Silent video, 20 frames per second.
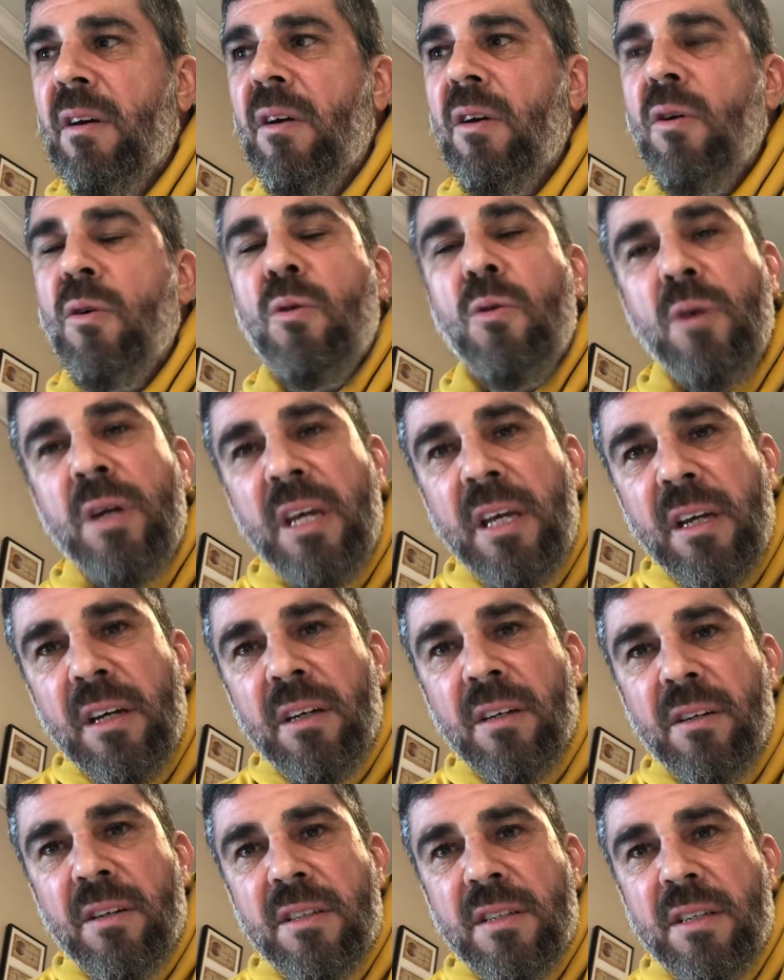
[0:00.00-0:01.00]
Who
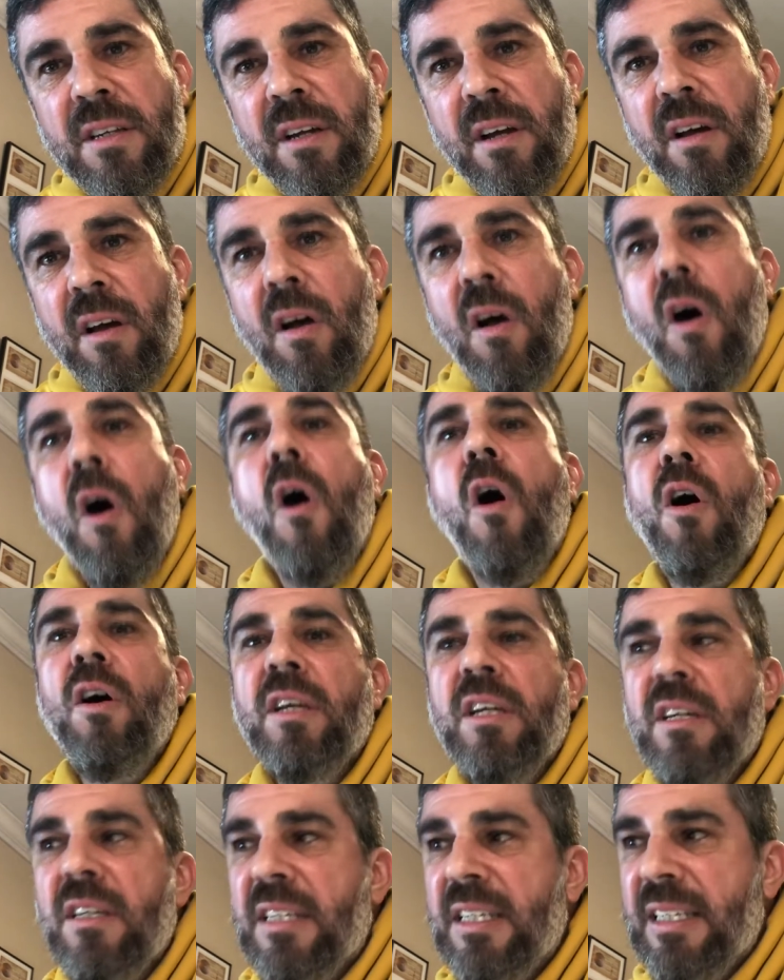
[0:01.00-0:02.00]
heals all
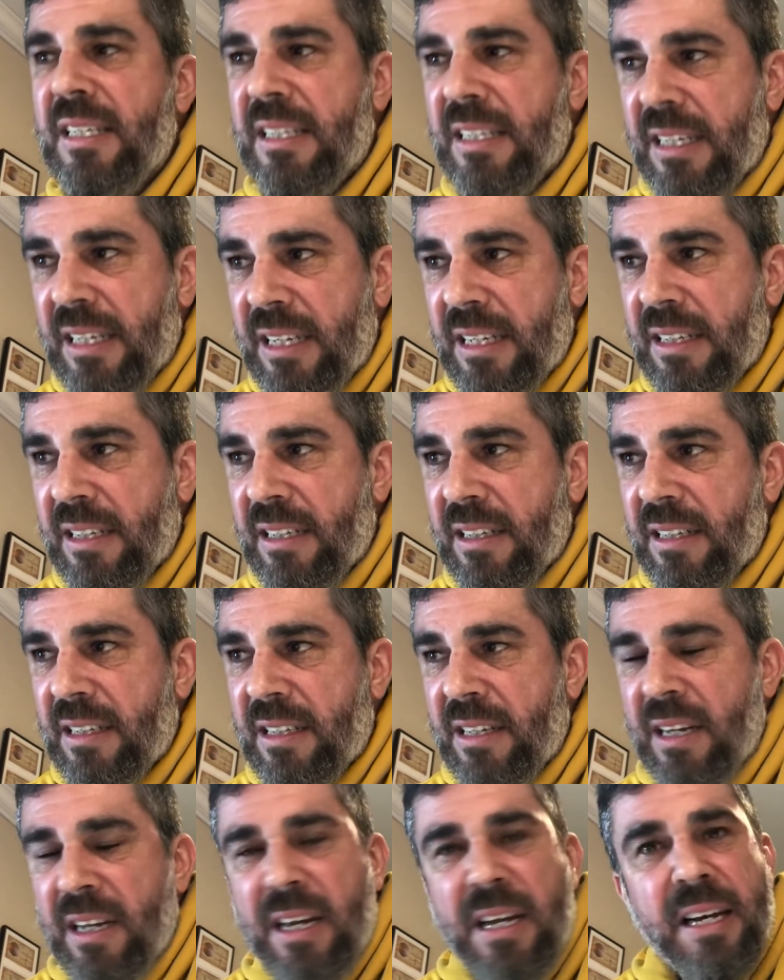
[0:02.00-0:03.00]
your diseases?
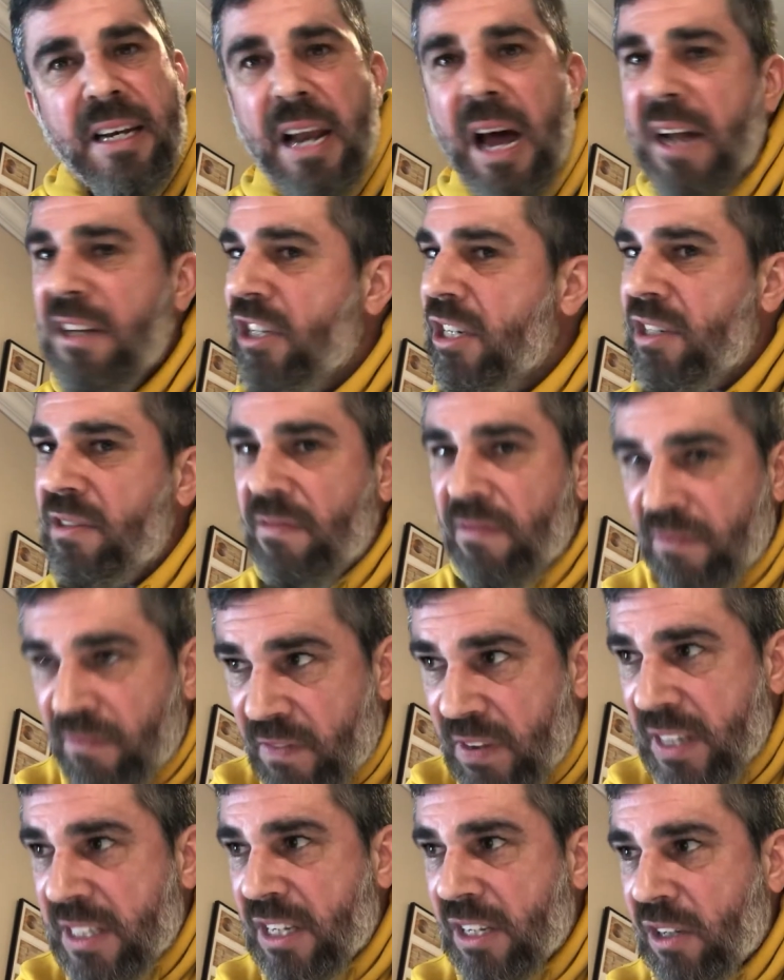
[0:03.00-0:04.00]
Not just
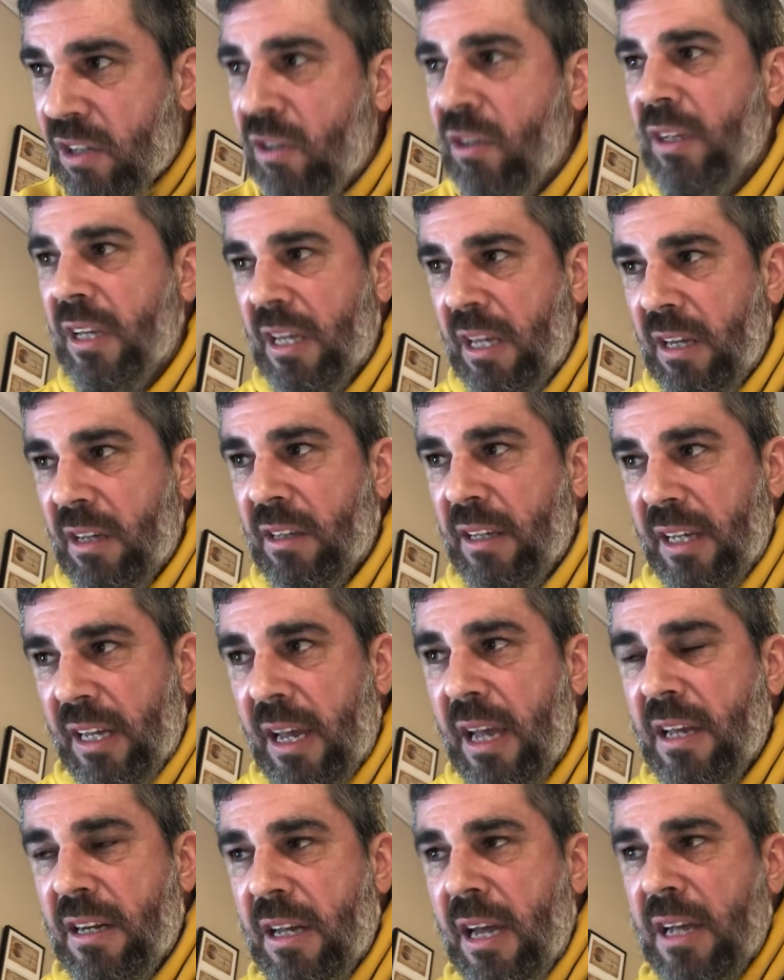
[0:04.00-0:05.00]
physical healing
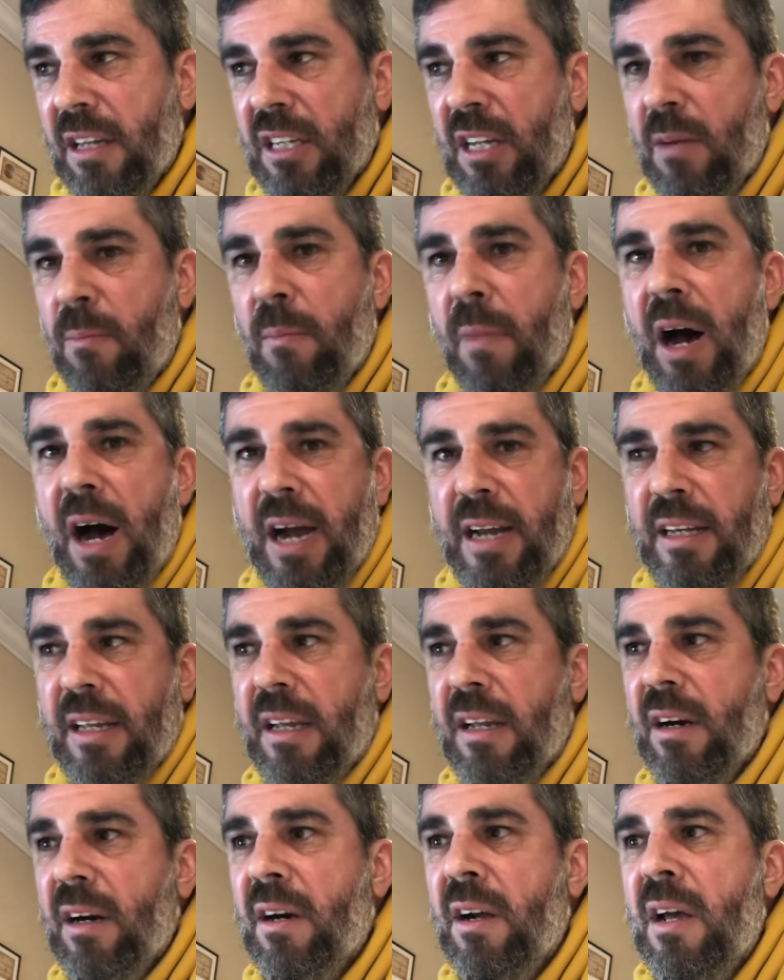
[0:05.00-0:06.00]
is in mind
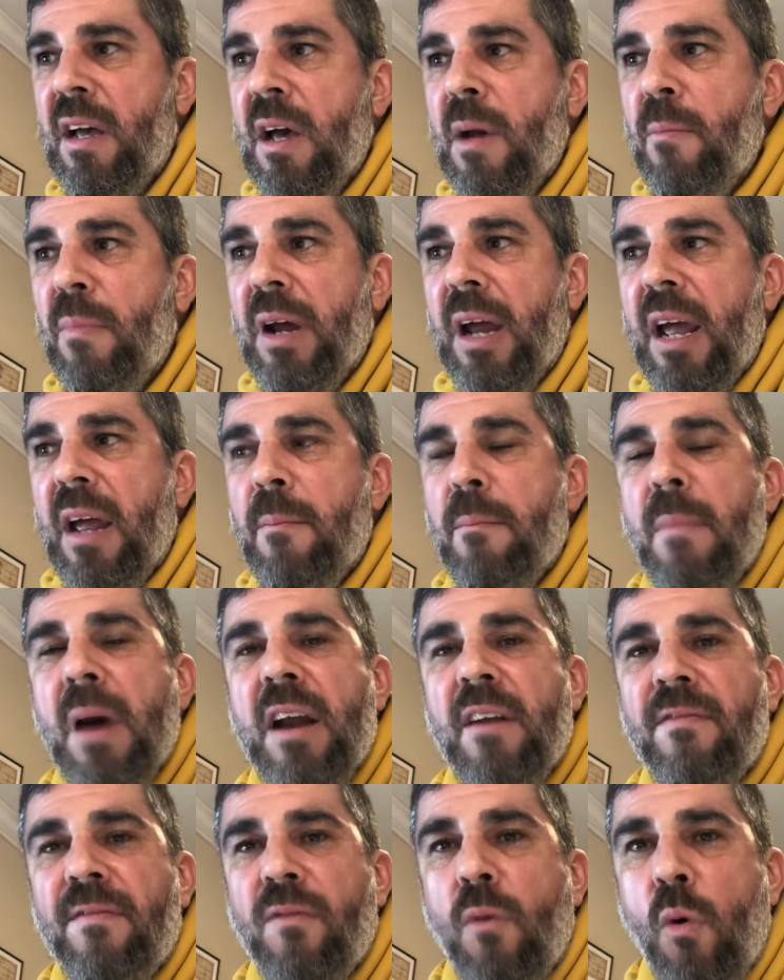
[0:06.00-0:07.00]
here, but
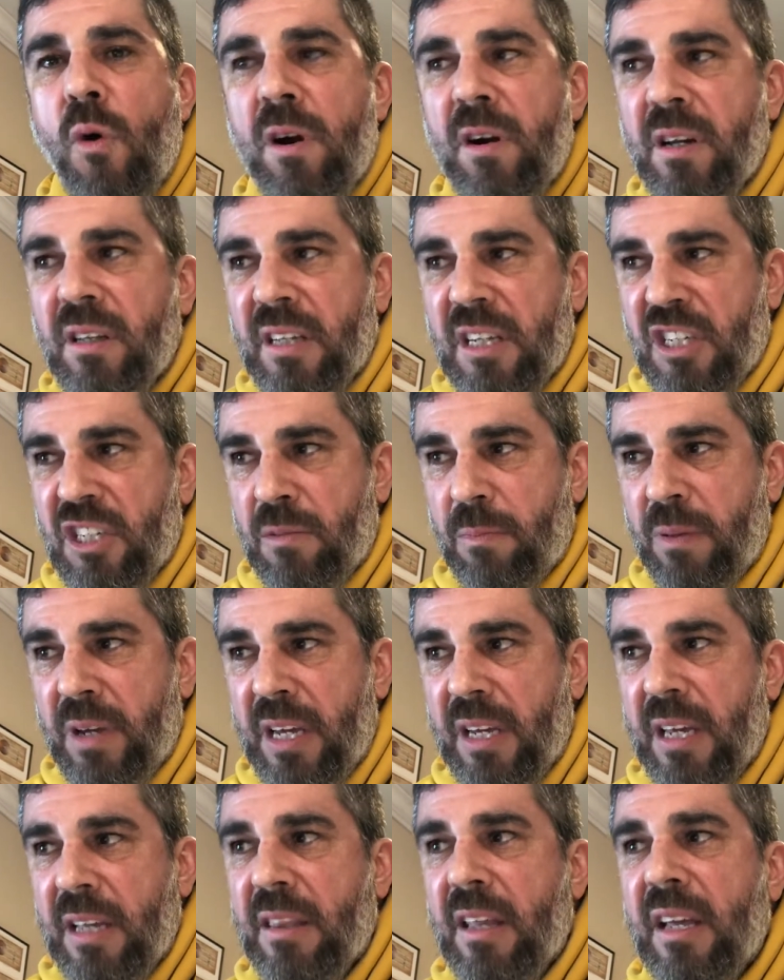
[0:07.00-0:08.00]
metaphorically
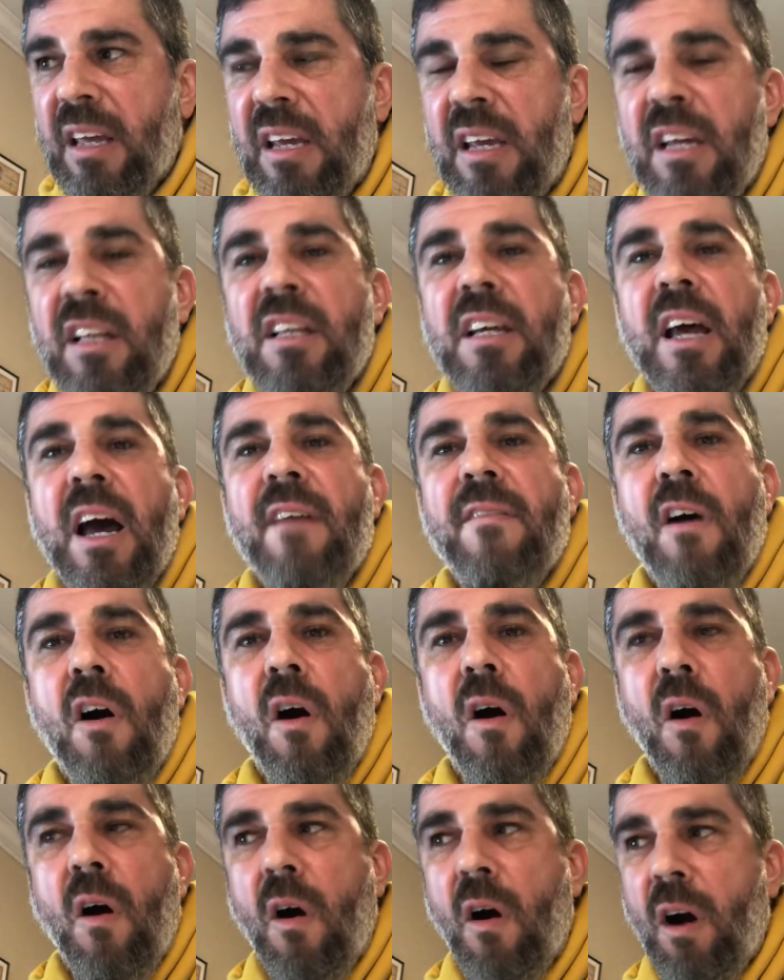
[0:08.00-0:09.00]
speaking, the healing of our
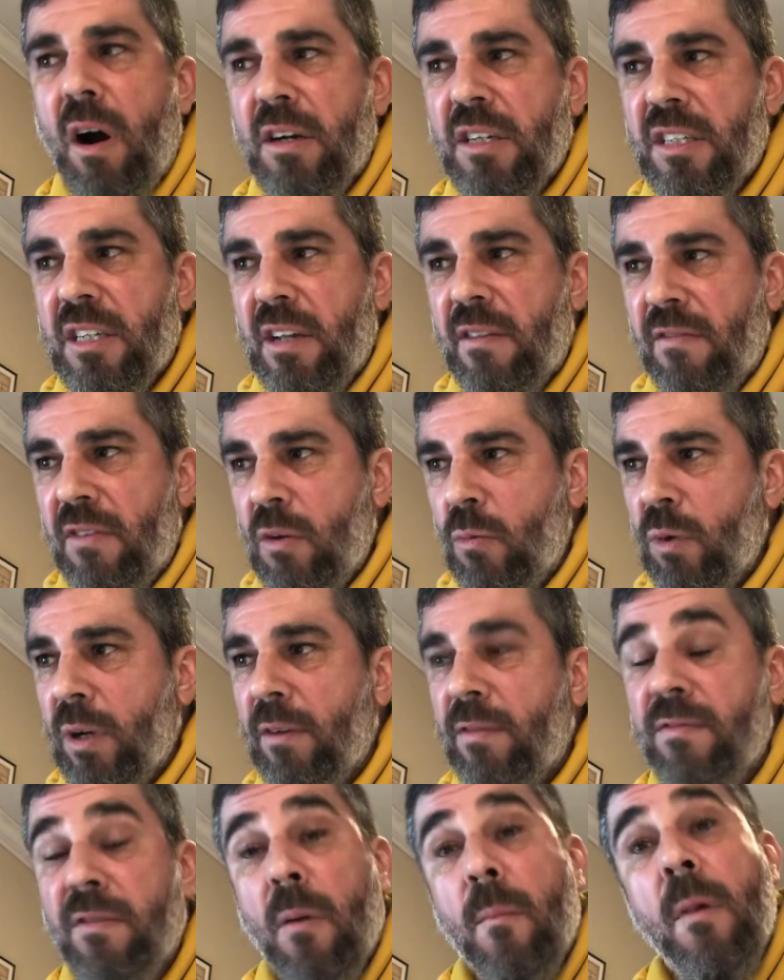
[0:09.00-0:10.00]
hearts, if you will,
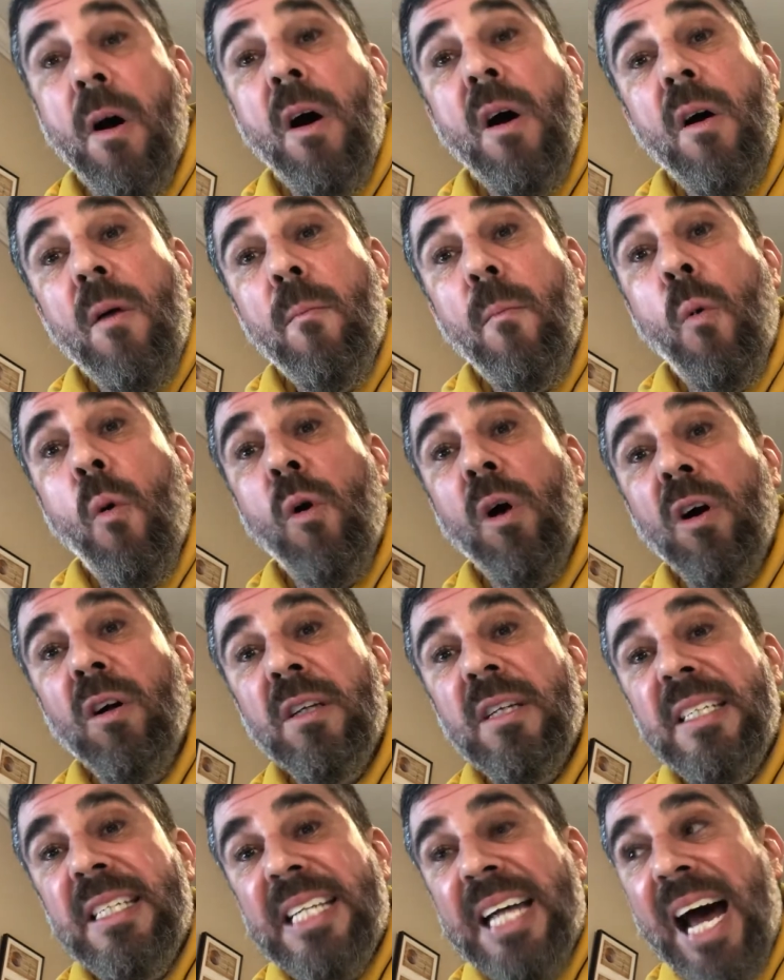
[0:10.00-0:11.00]
from
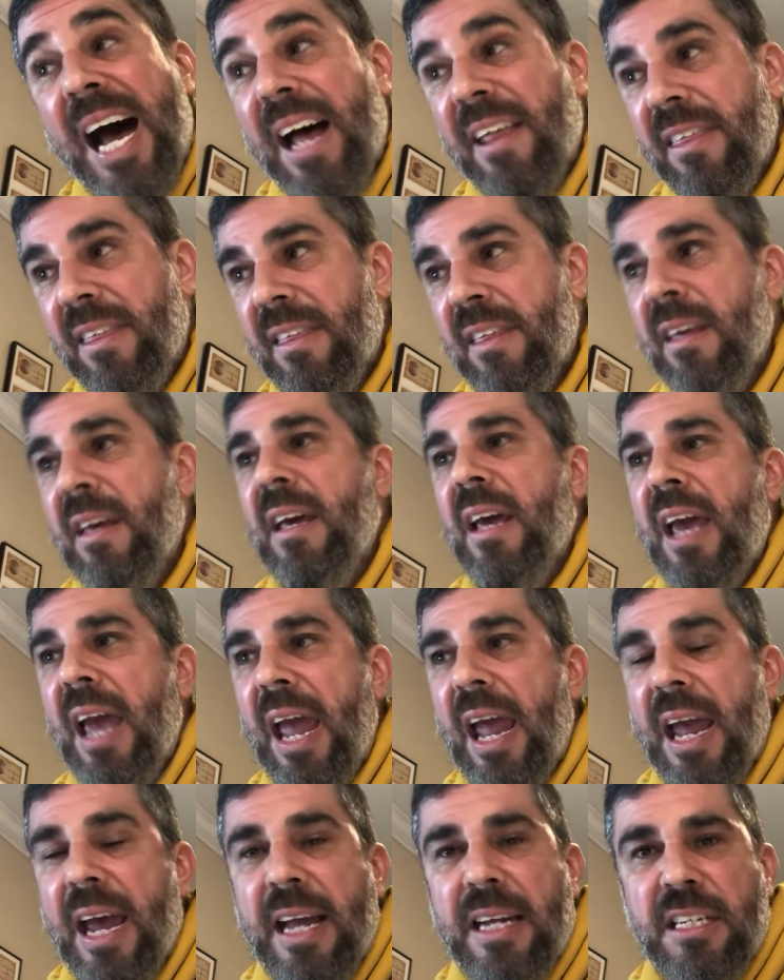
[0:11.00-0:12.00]
moral death
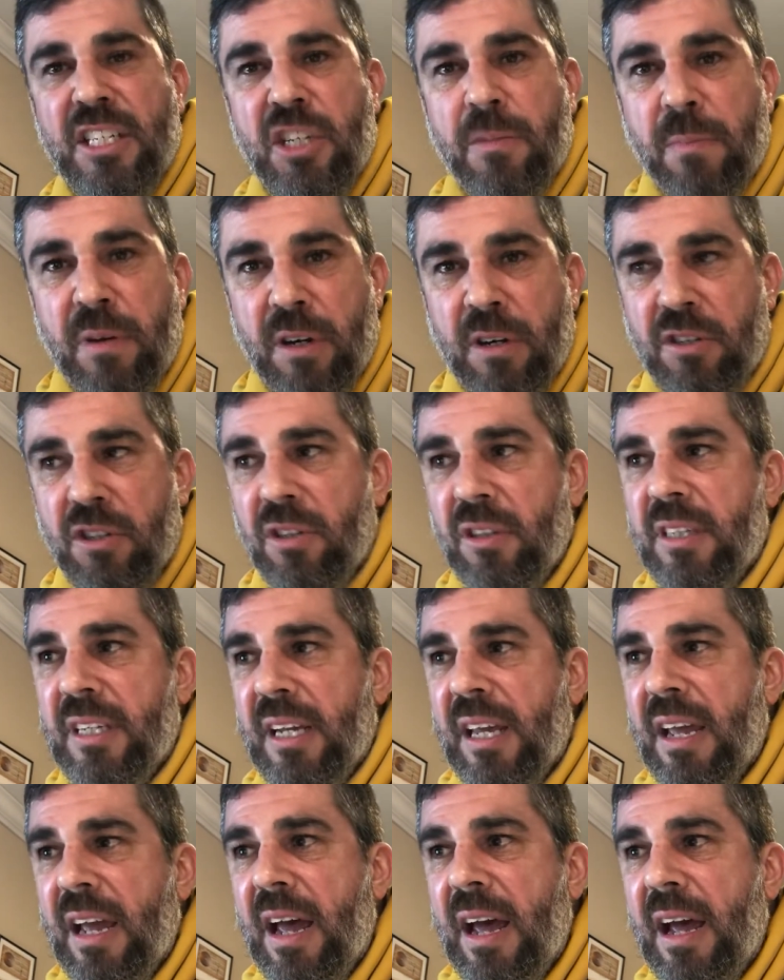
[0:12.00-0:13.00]
and spiritual
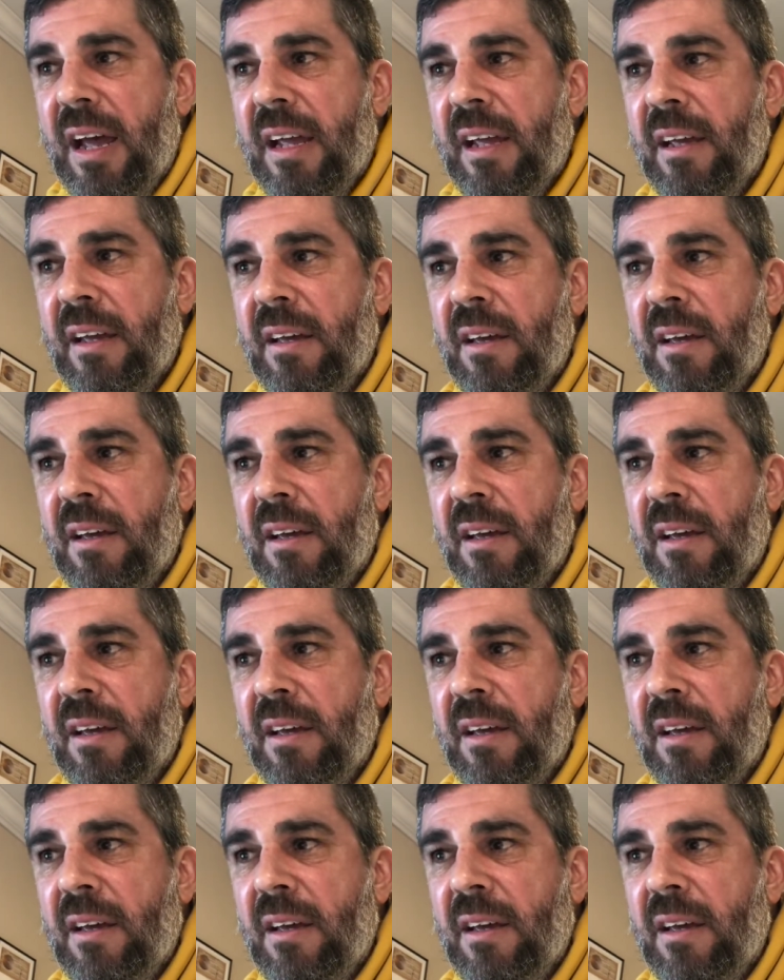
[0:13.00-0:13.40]
decay.